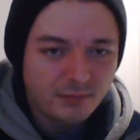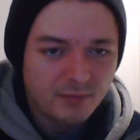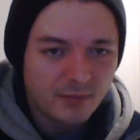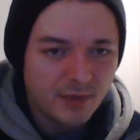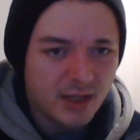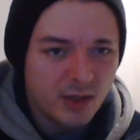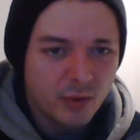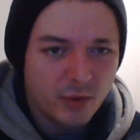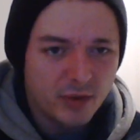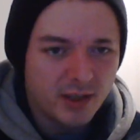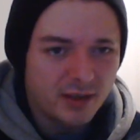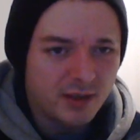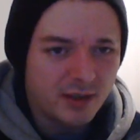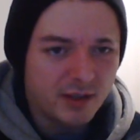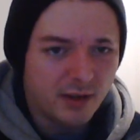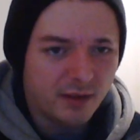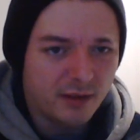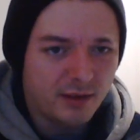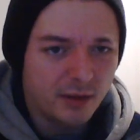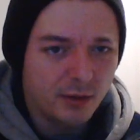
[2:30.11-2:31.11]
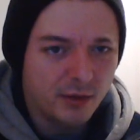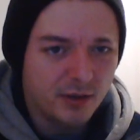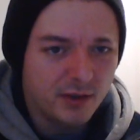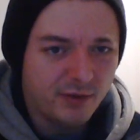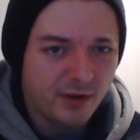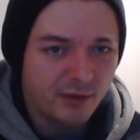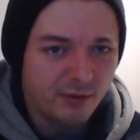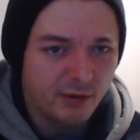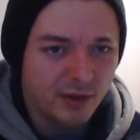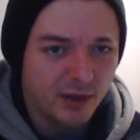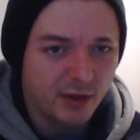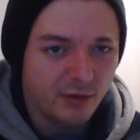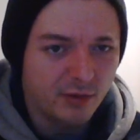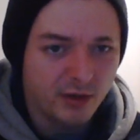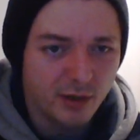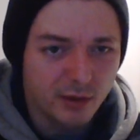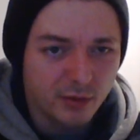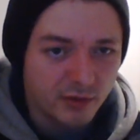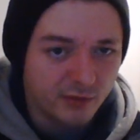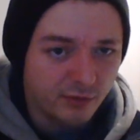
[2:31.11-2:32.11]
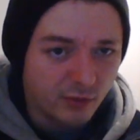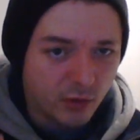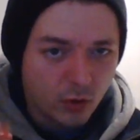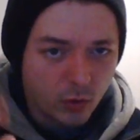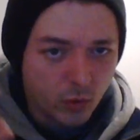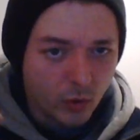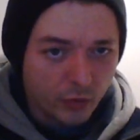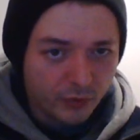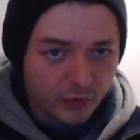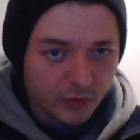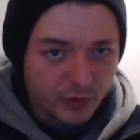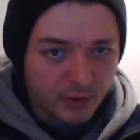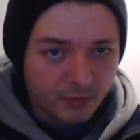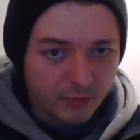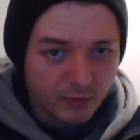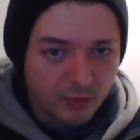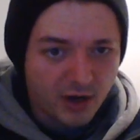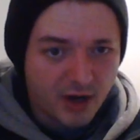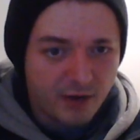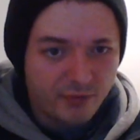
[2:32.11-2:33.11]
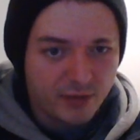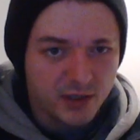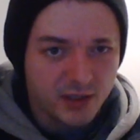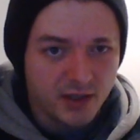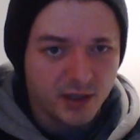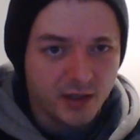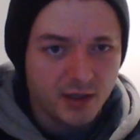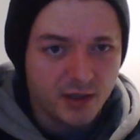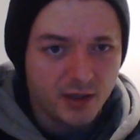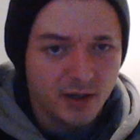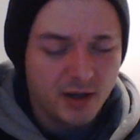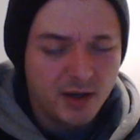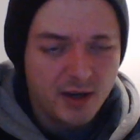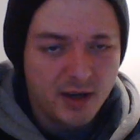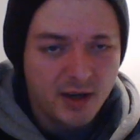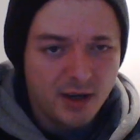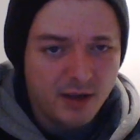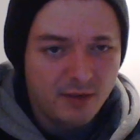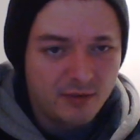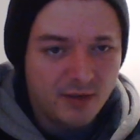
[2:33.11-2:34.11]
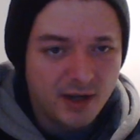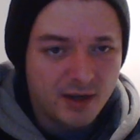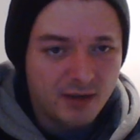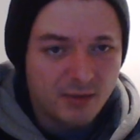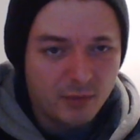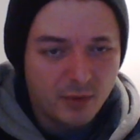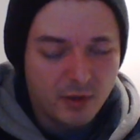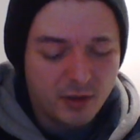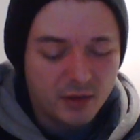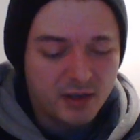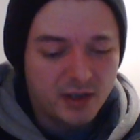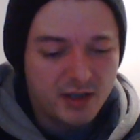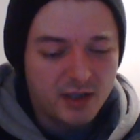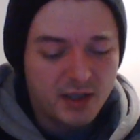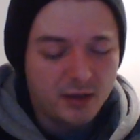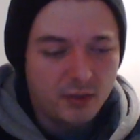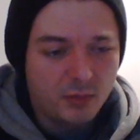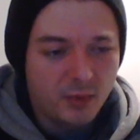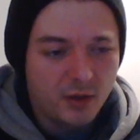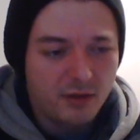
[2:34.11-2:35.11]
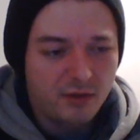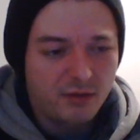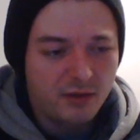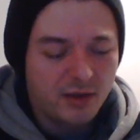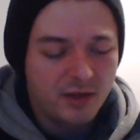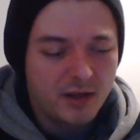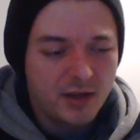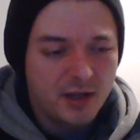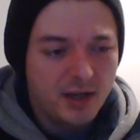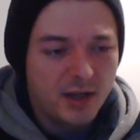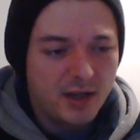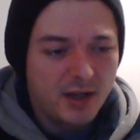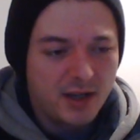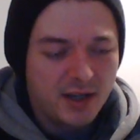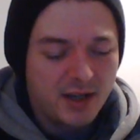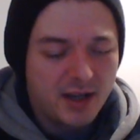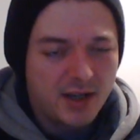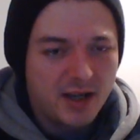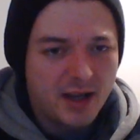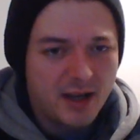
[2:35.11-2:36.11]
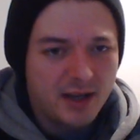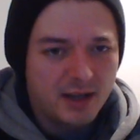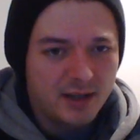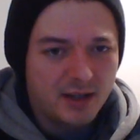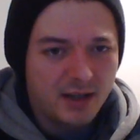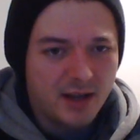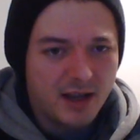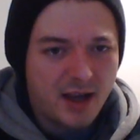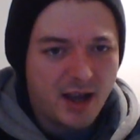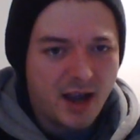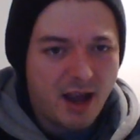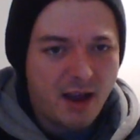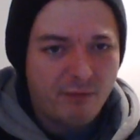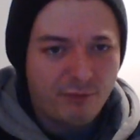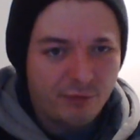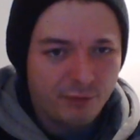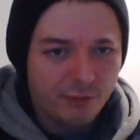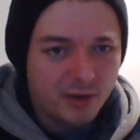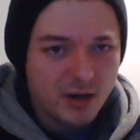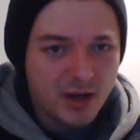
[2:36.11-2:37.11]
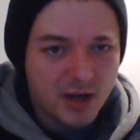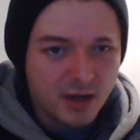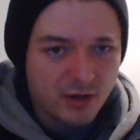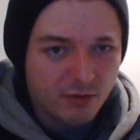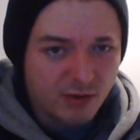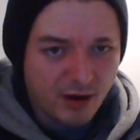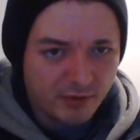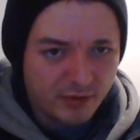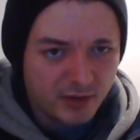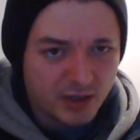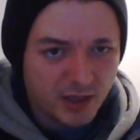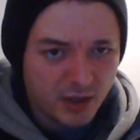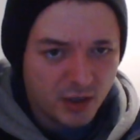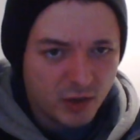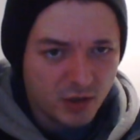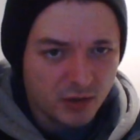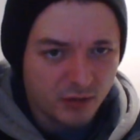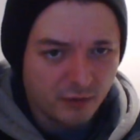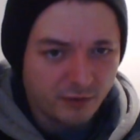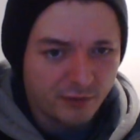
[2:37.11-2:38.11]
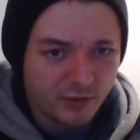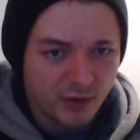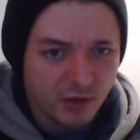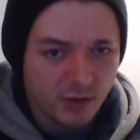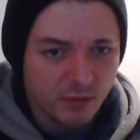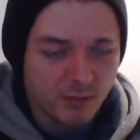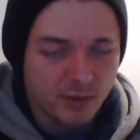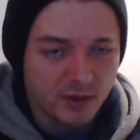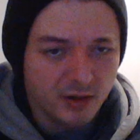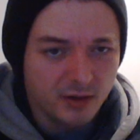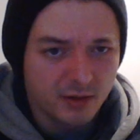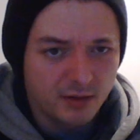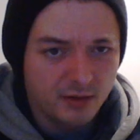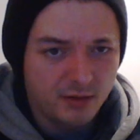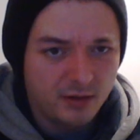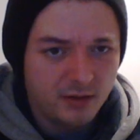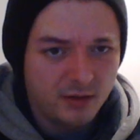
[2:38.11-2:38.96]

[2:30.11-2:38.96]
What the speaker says: you're wanting things like theories of everything and theories of quantum gravity, then we've got to deal with, like, every gravitational phenomena